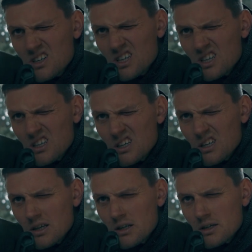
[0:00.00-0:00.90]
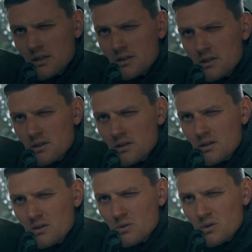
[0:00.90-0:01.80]
And
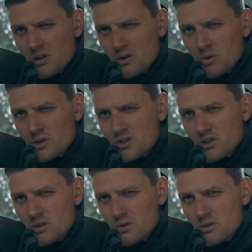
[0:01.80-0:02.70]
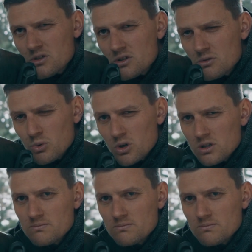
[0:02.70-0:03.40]
what I always do is, because the bullet